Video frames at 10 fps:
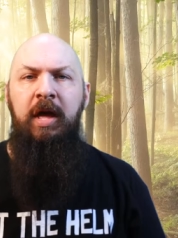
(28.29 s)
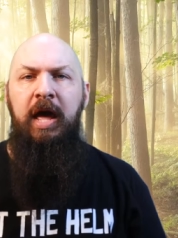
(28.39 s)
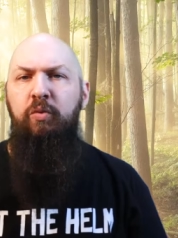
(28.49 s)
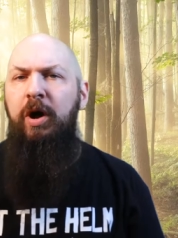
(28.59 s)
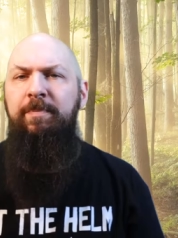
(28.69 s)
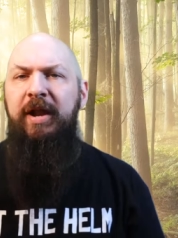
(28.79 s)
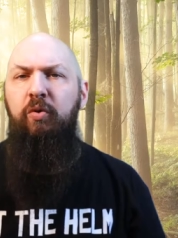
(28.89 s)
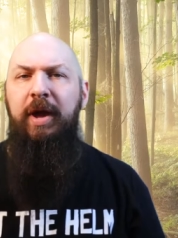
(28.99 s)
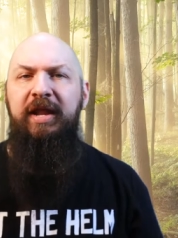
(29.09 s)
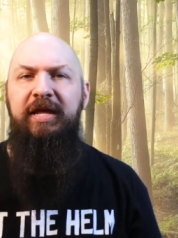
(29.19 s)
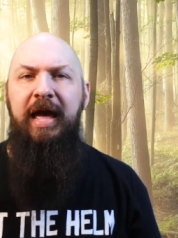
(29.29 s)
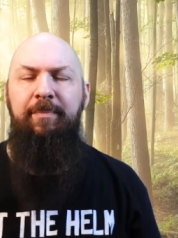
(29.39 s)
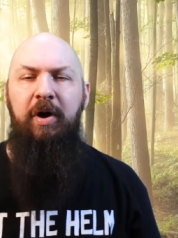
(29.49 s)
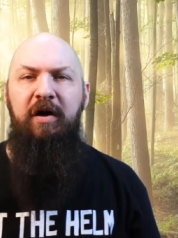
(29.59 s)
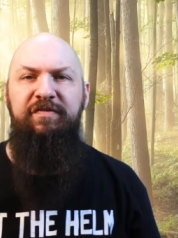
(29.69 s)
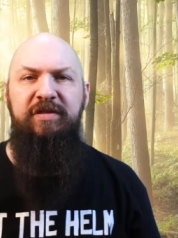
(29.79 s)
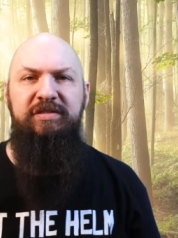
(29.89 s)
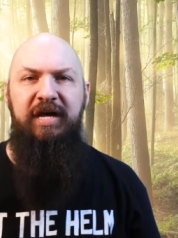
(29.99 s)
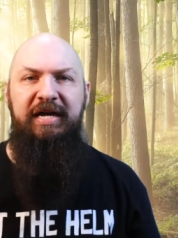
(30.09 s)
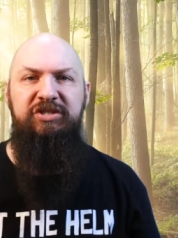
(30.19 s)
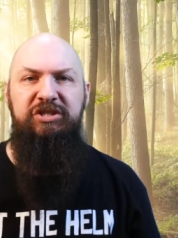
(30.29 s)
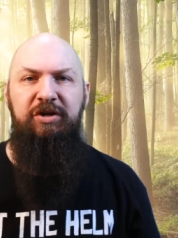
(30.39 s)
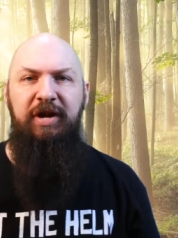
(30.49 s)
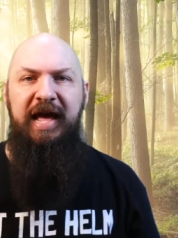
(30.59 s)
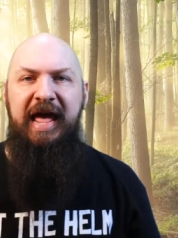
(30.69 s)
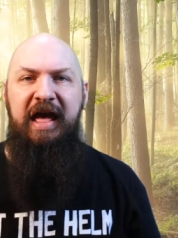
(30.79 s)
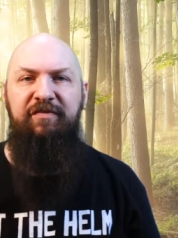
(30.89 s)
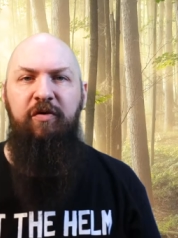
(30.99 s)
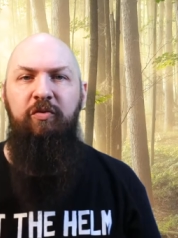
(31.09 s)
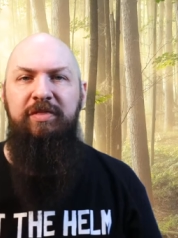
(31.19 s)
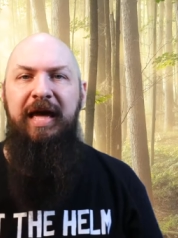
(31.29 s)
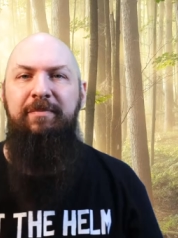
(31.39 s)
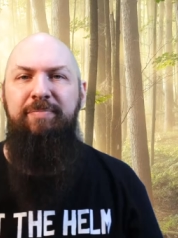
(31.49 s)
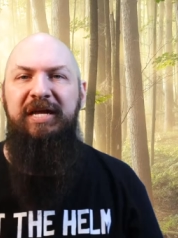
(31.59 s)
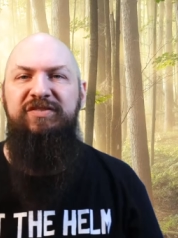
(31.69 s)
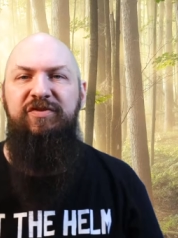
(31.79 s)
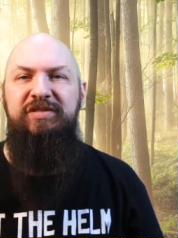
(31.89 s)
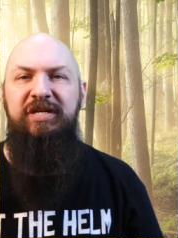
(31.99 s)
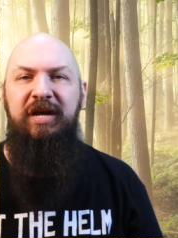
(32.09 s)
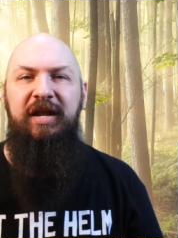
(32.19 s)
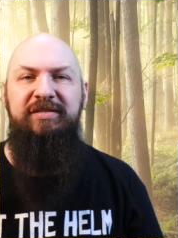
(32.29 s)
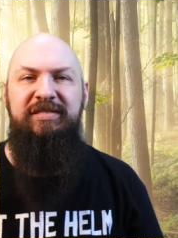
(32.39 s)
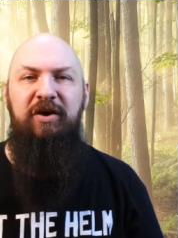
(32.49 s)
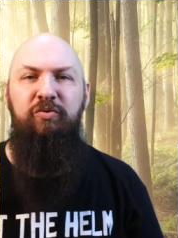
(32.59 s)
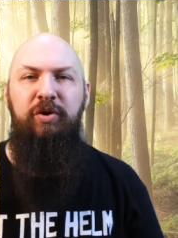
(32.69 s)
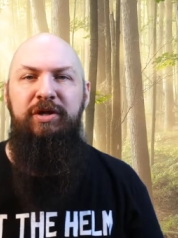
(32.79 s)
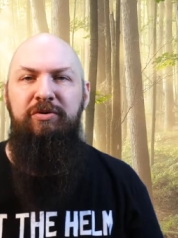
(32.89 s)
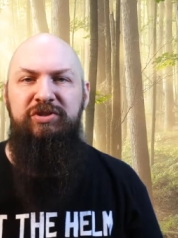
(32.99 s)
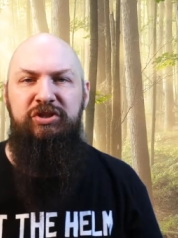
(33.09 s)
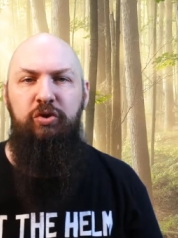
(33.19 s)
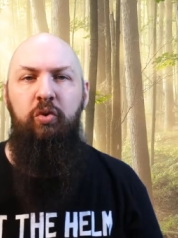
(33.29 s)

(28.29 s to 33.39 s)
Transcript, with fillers: And what better way to cap off this last year and a half with that peaceful cicada sound we're used to